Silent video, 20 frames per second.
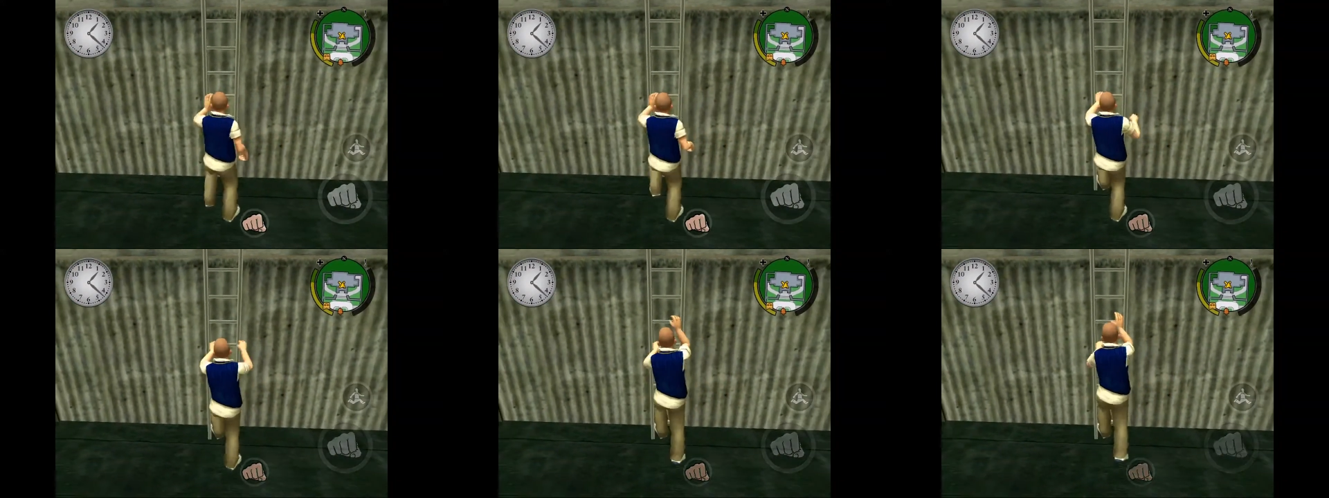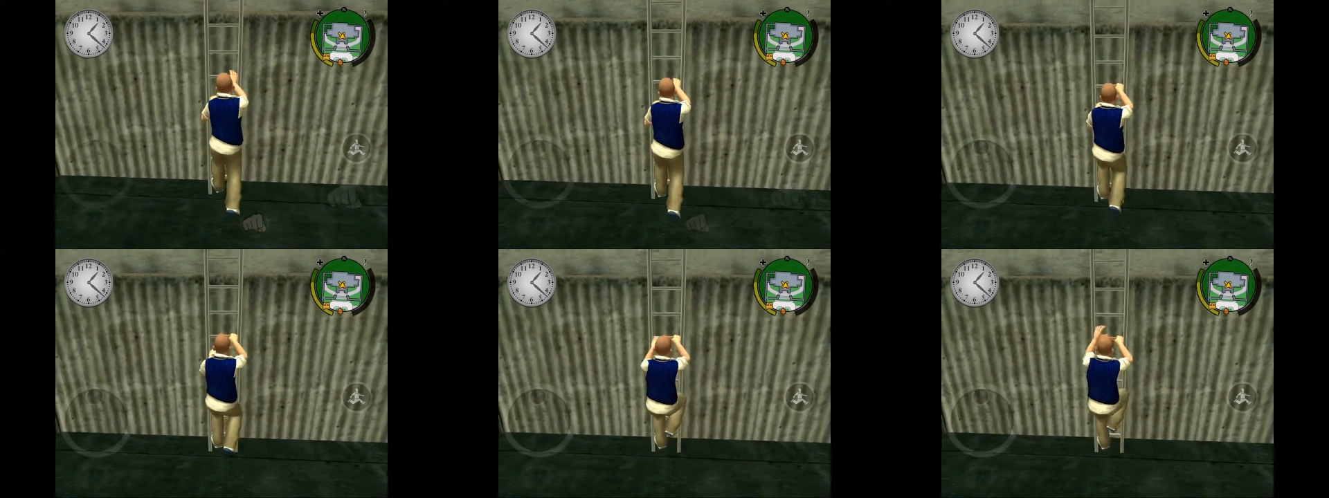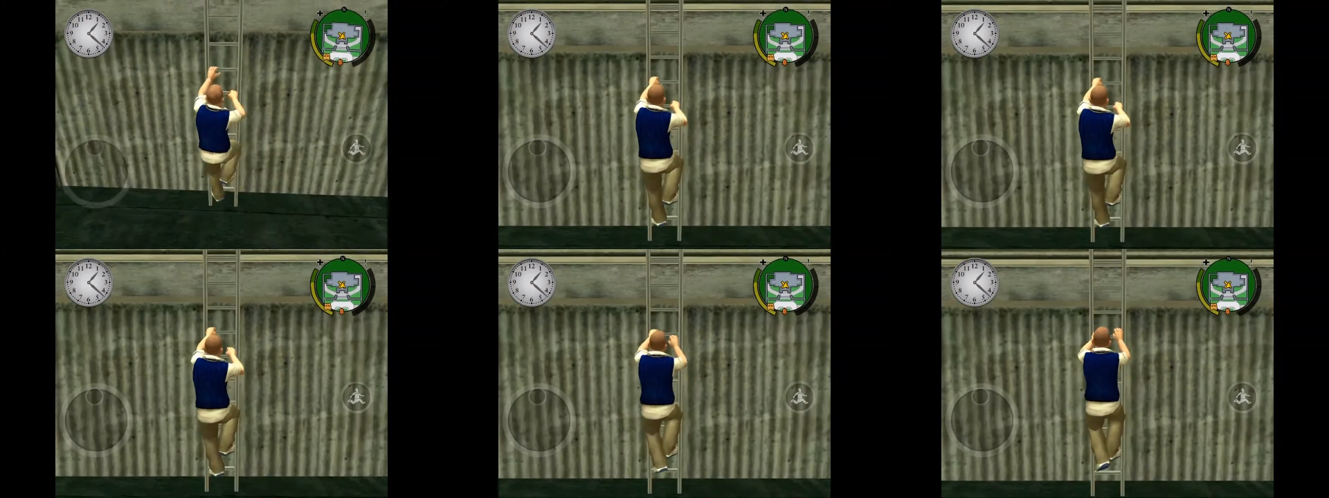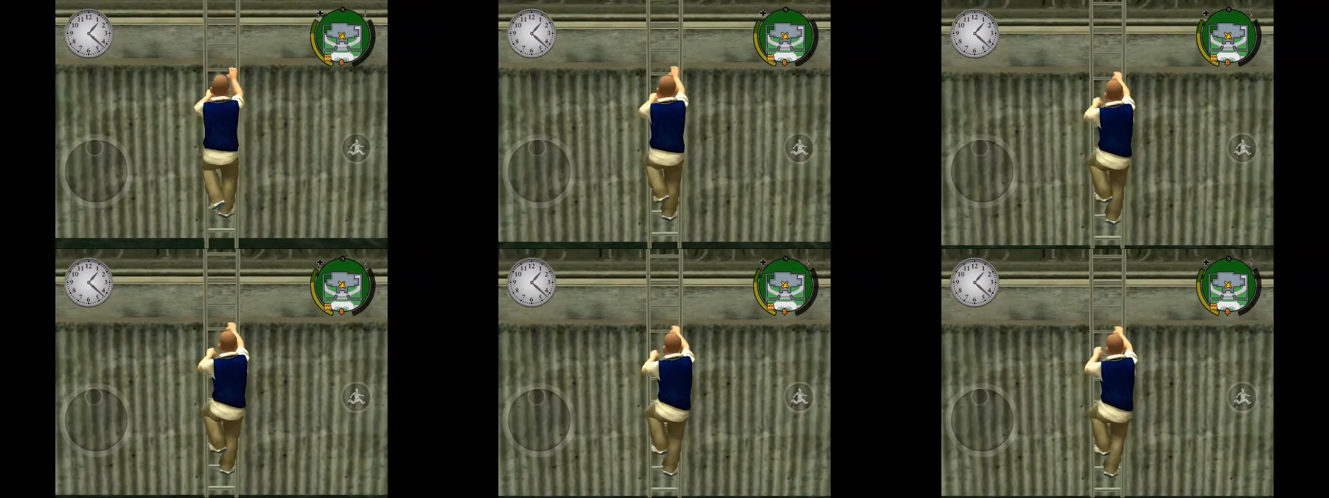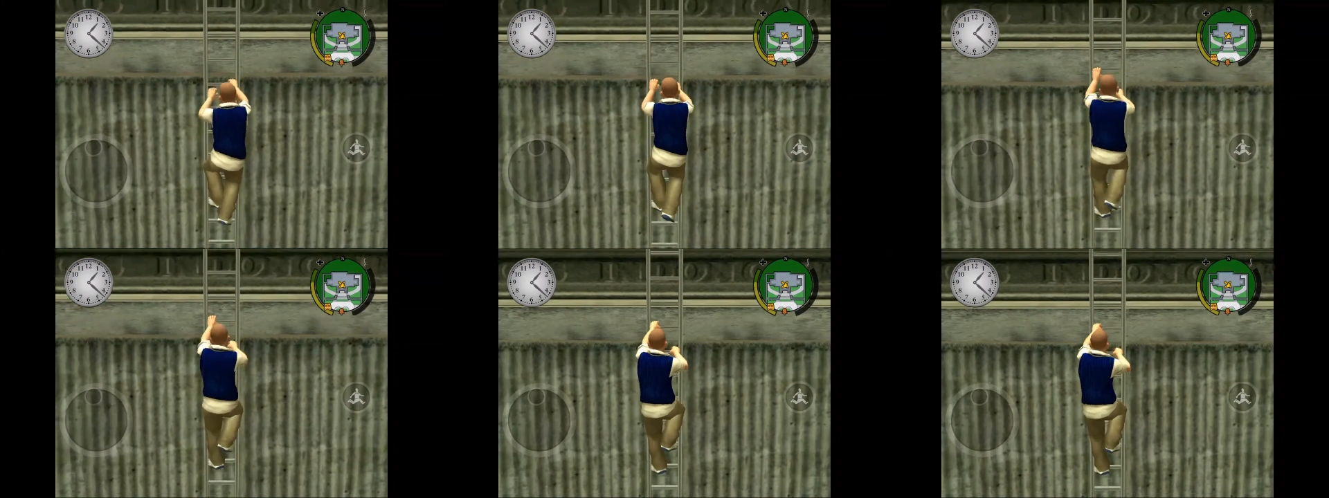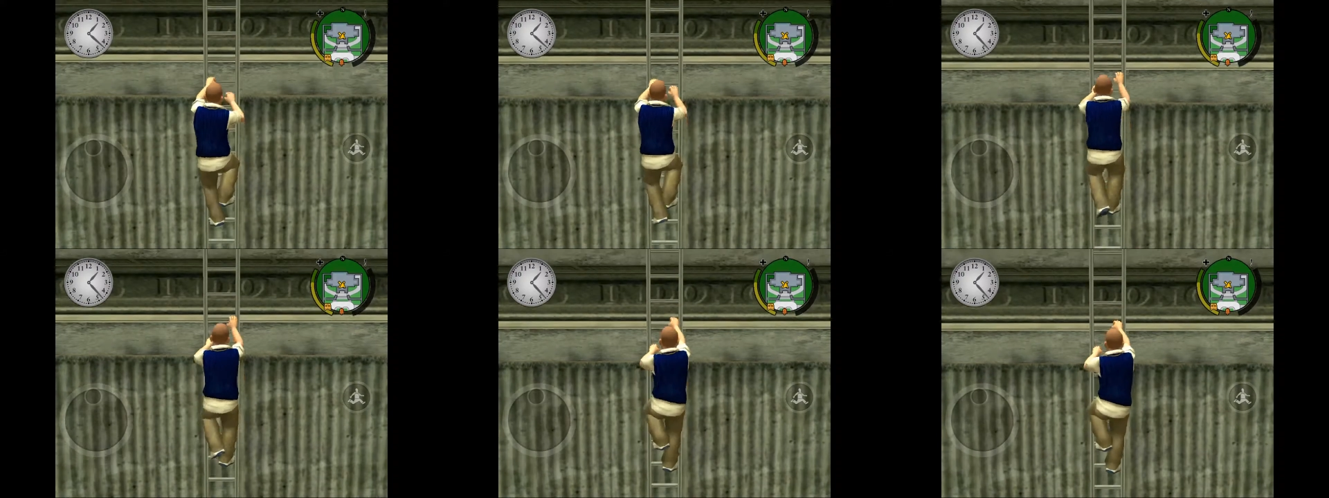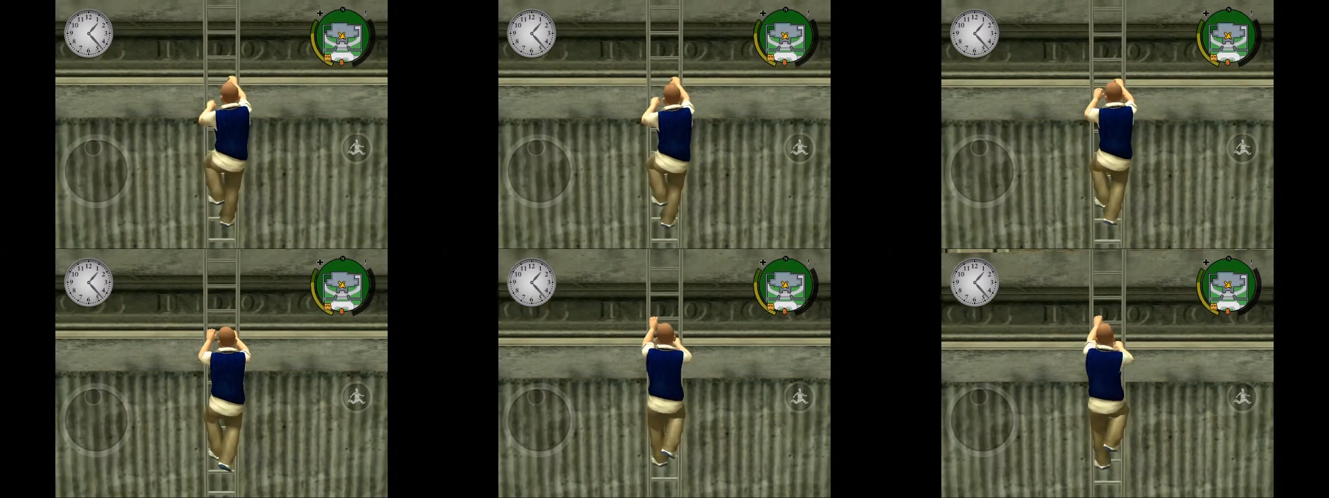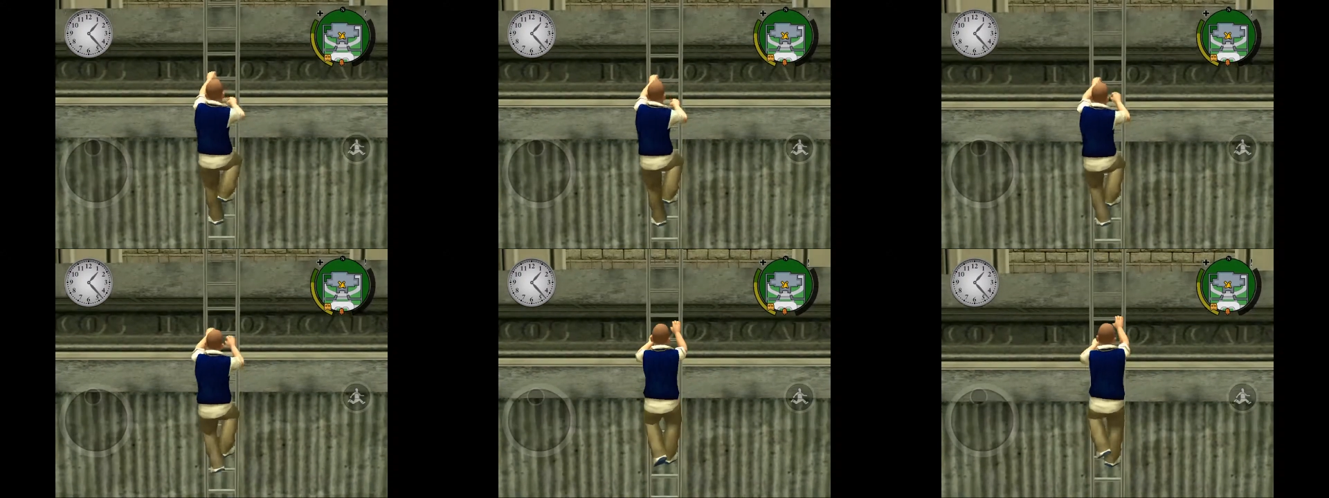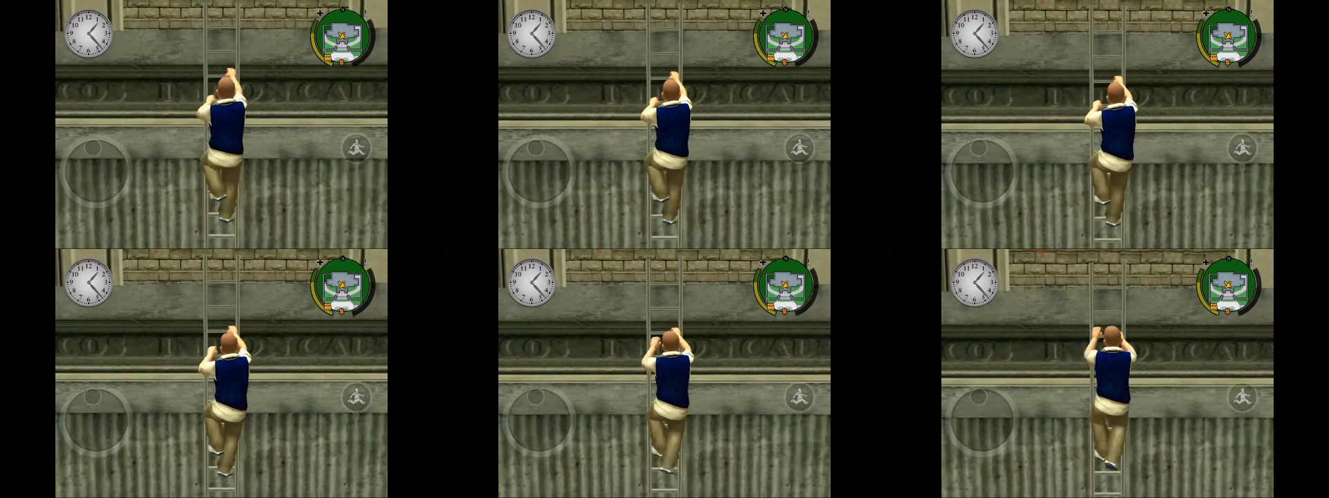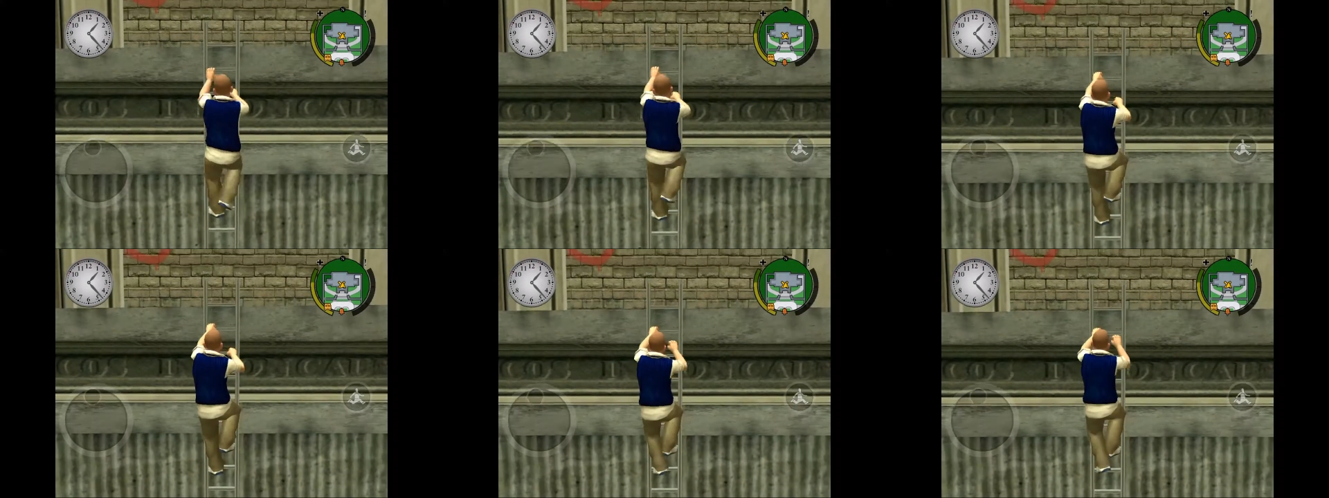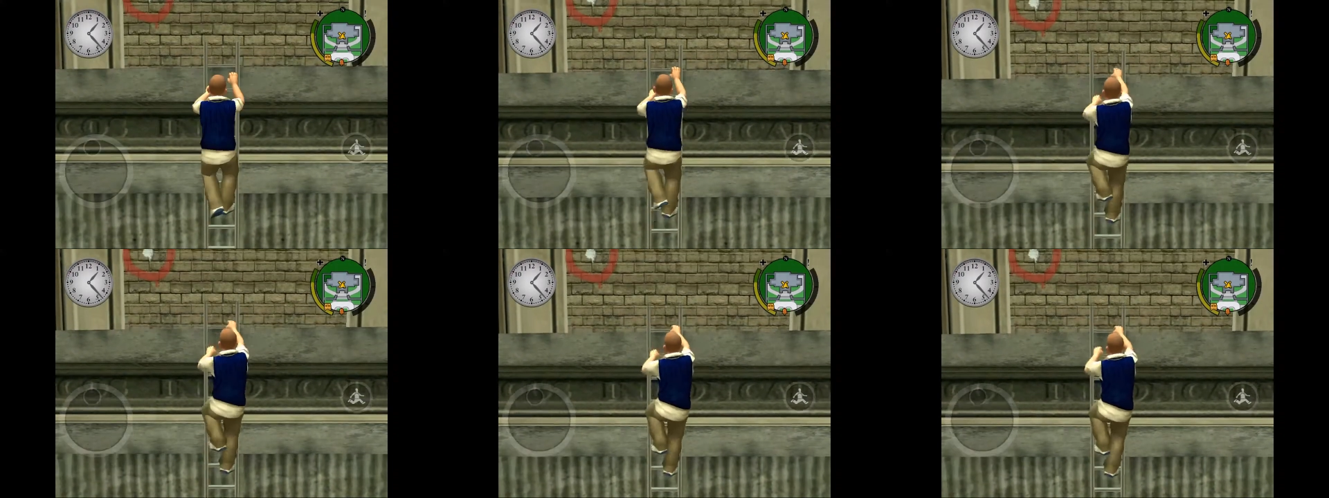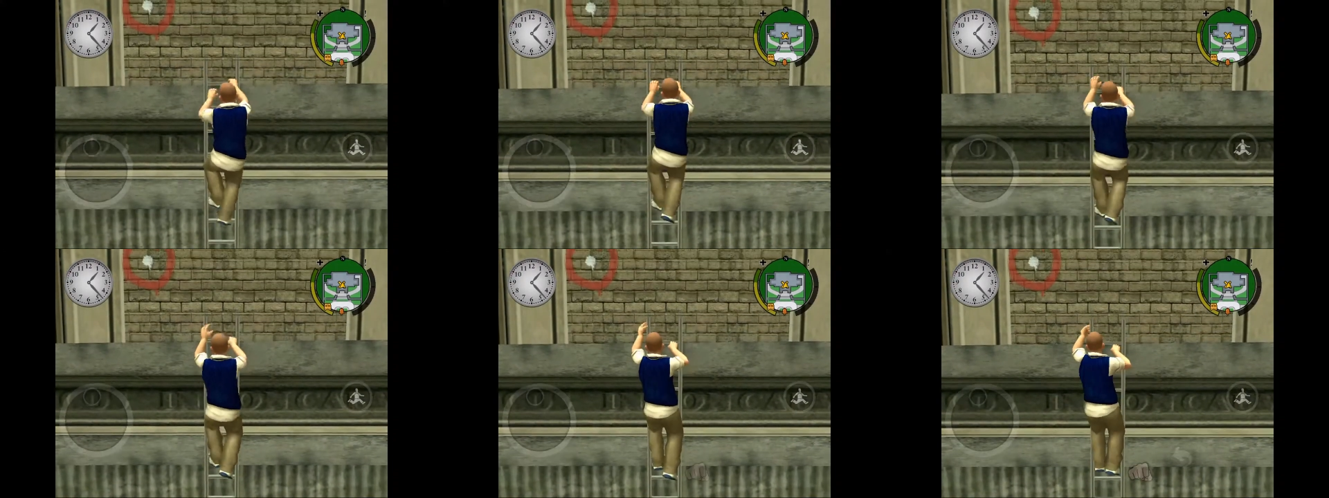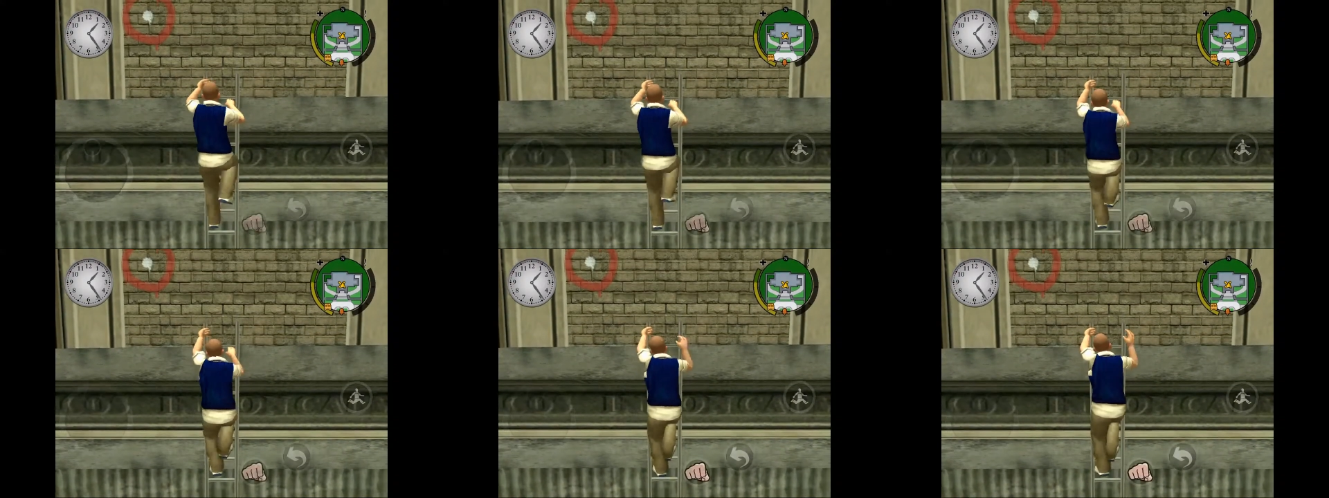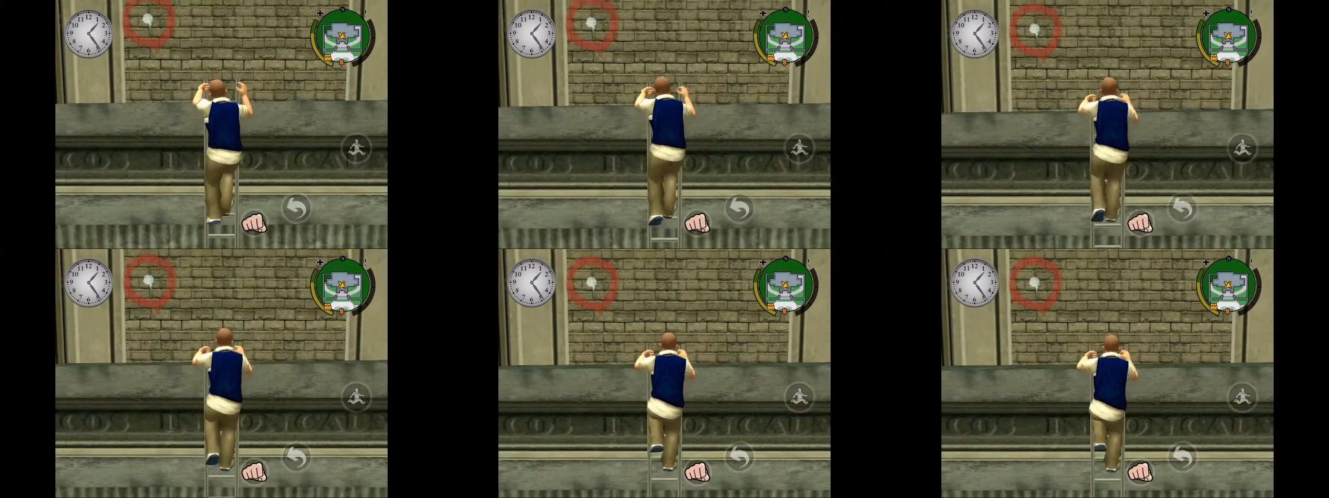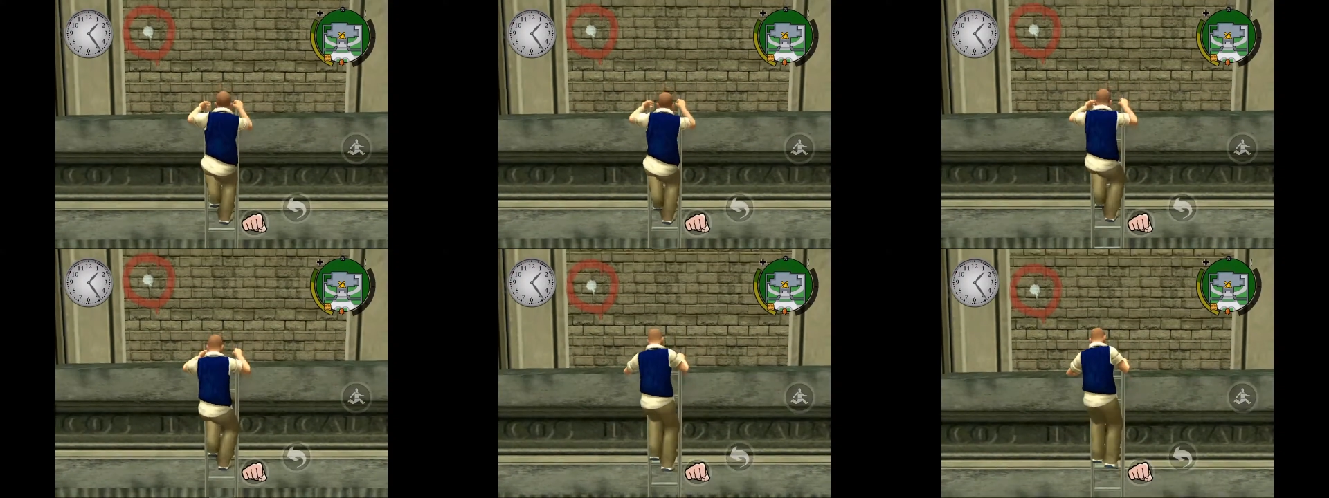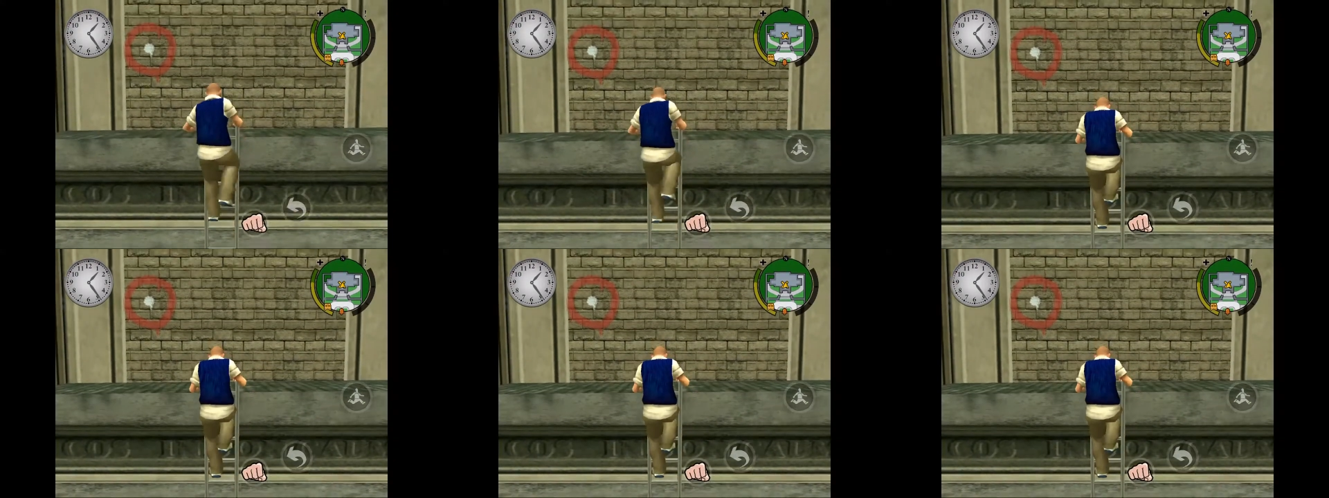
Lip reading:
(no speaker visible)